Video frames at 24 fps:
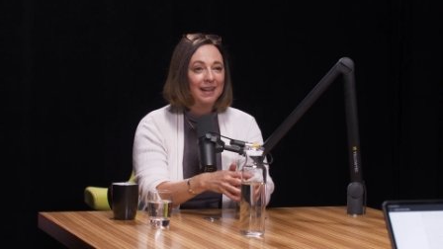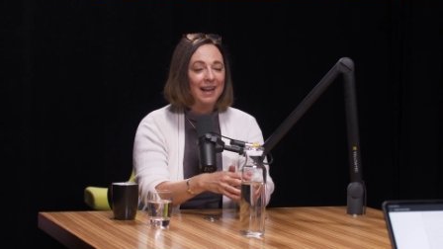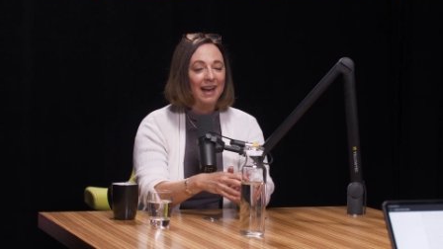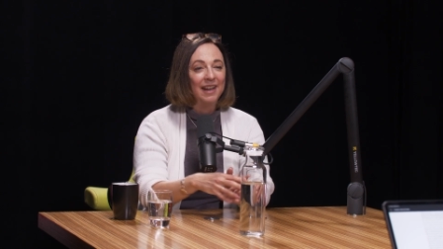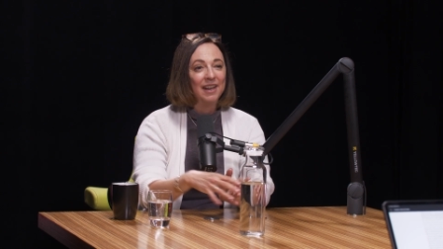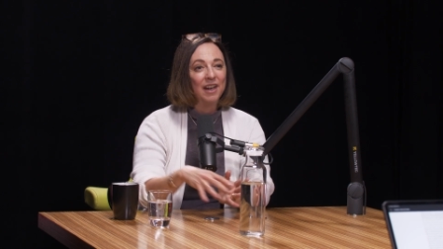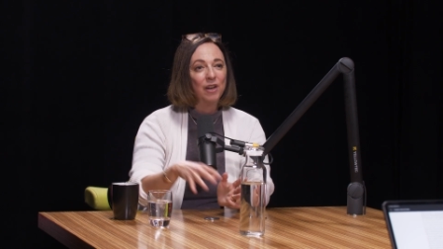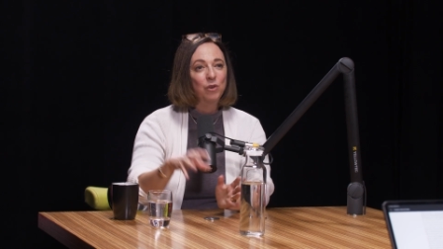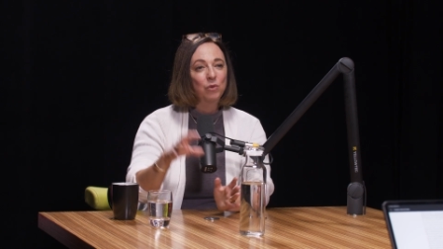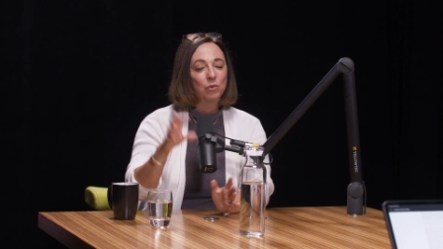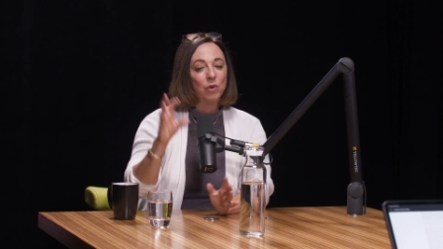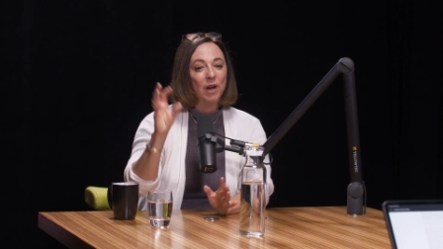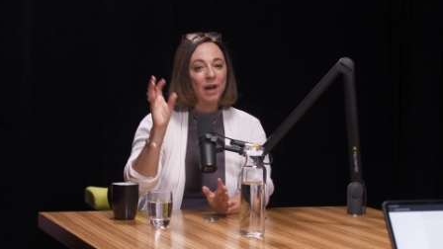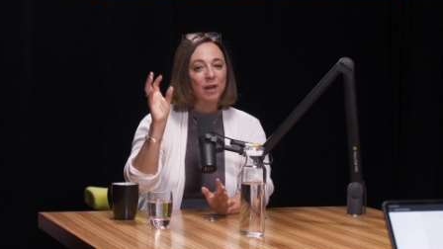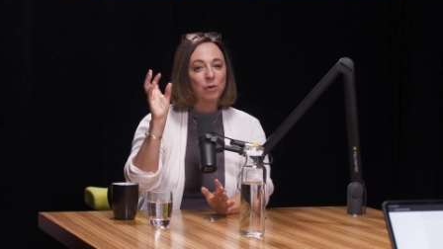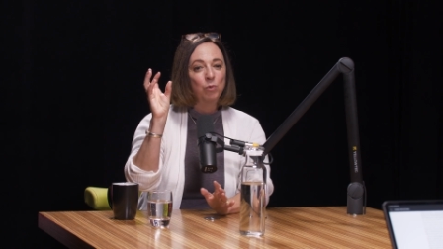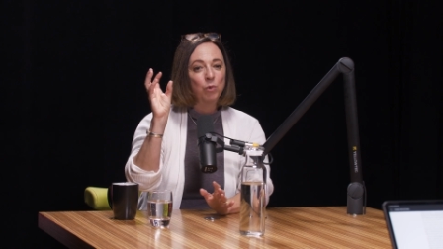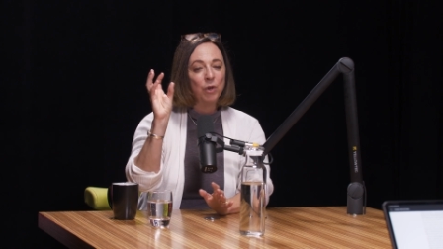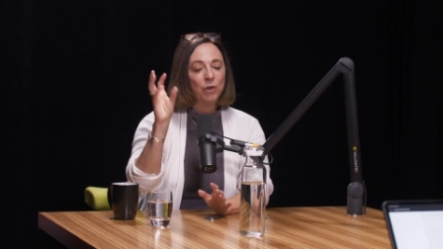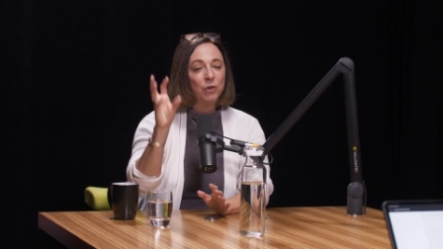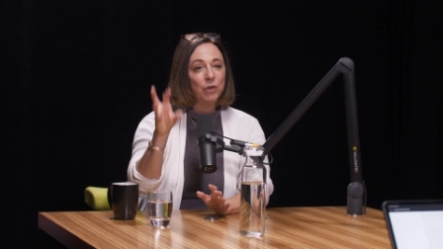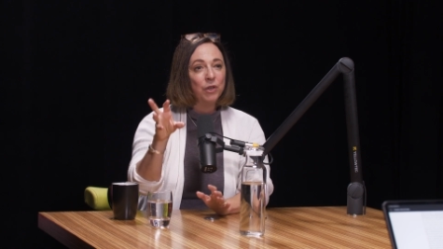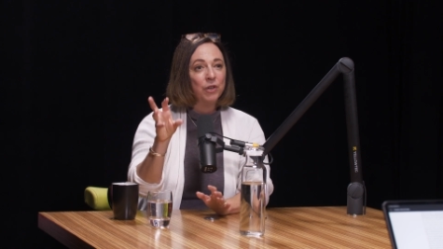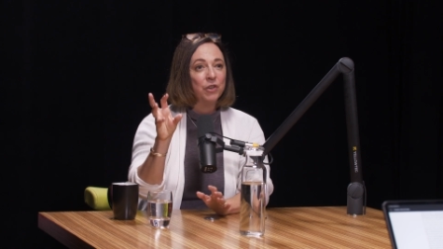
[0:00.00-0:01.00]
And I, I
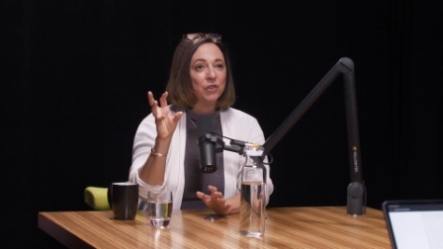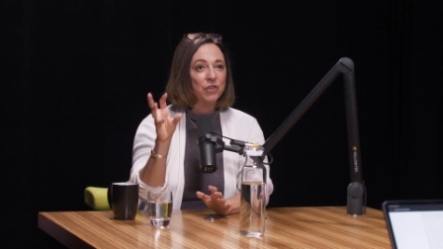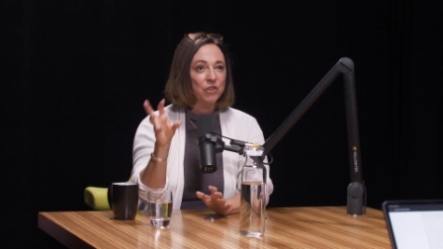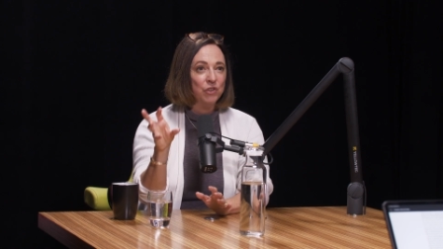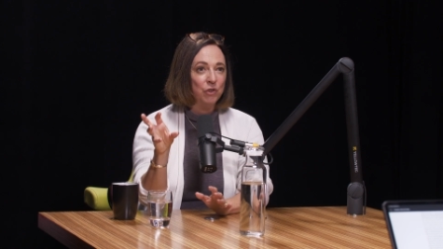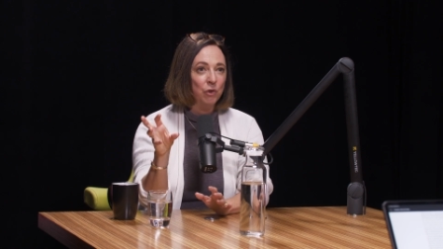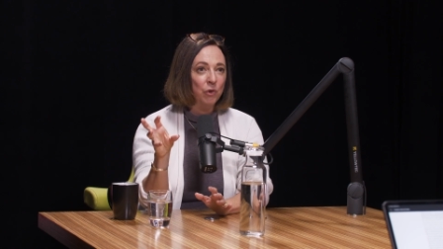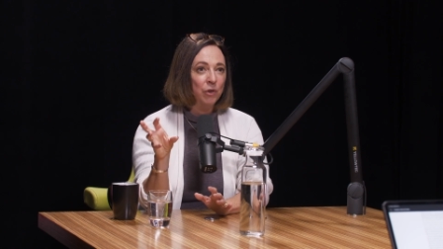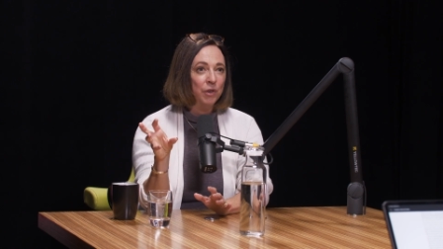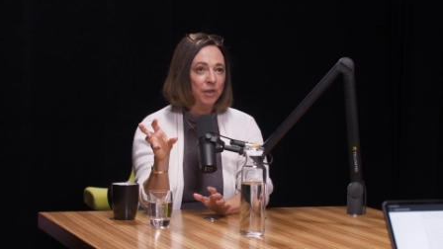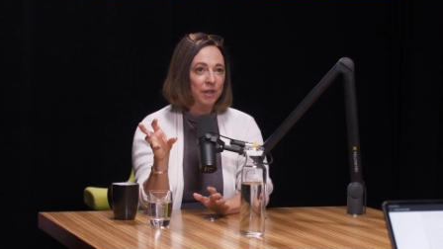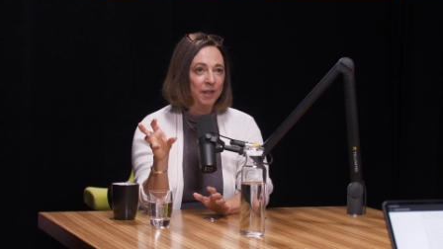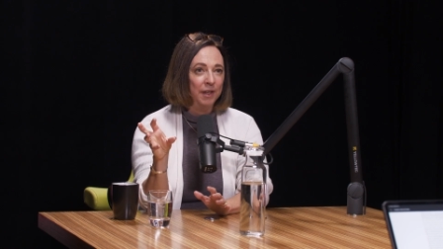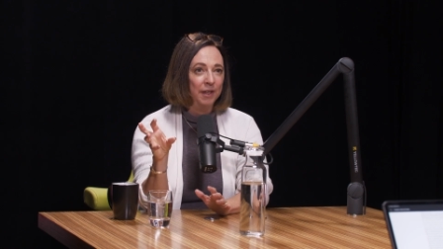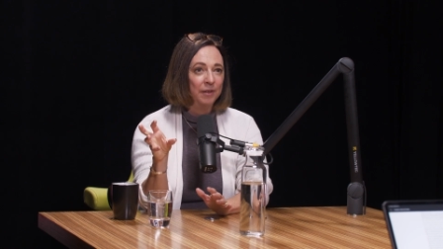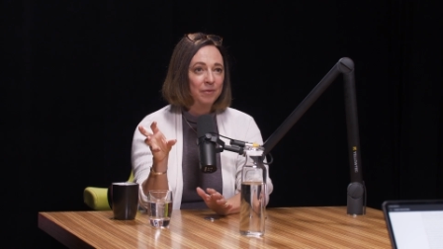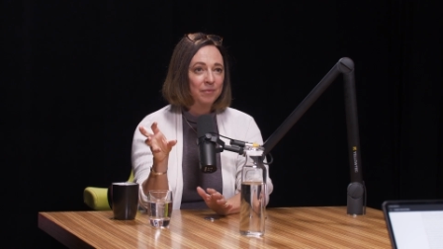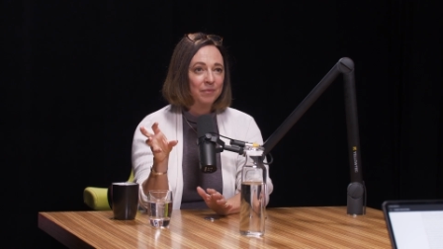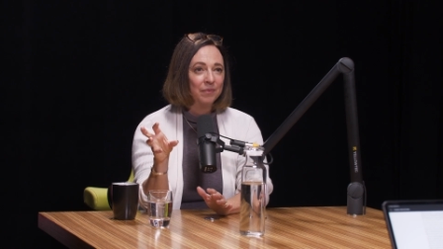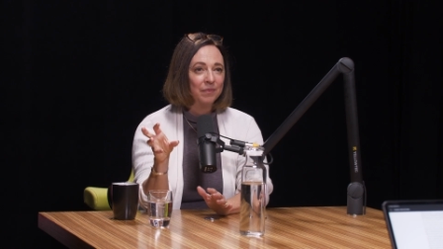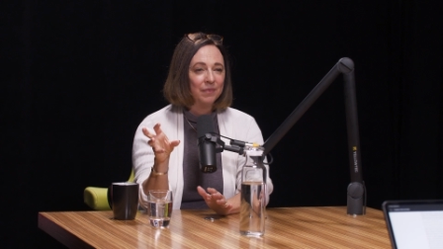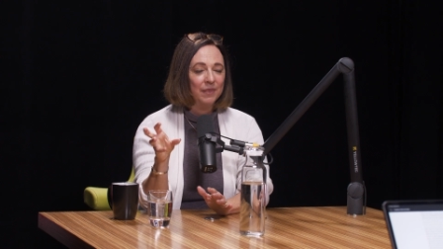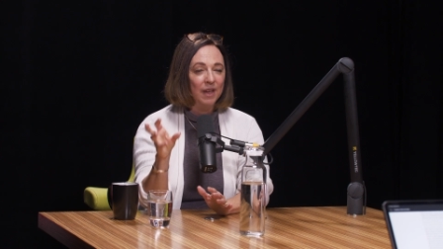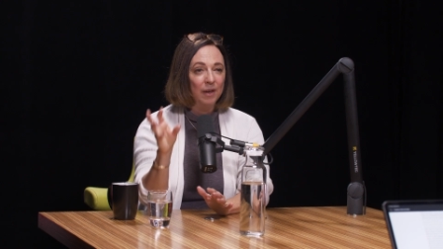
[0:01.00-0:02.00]
wrote her story.
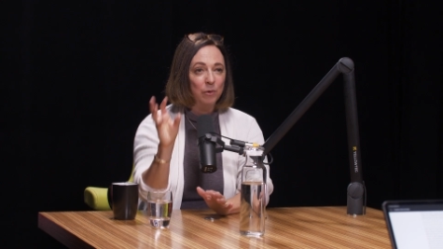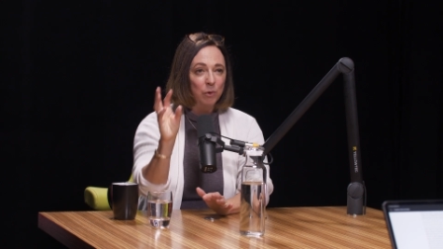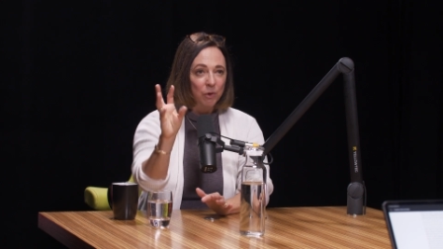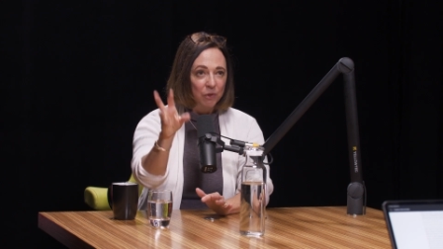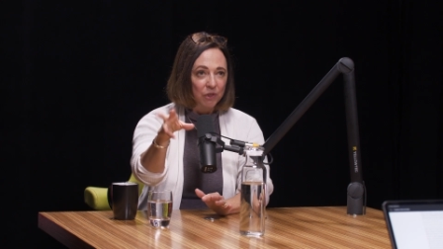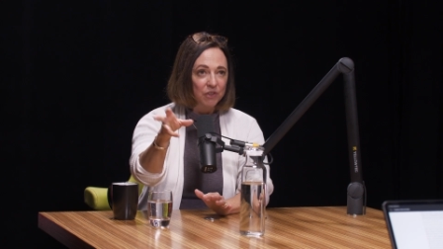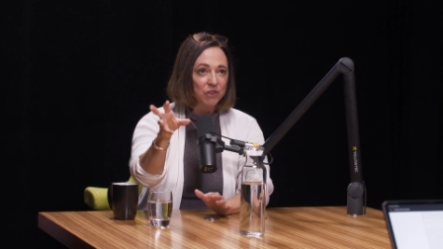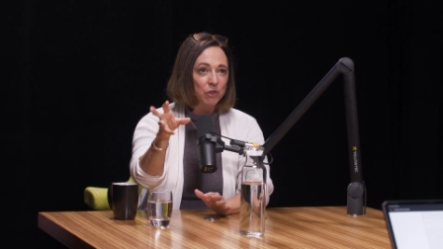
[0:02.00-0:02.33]
I wrote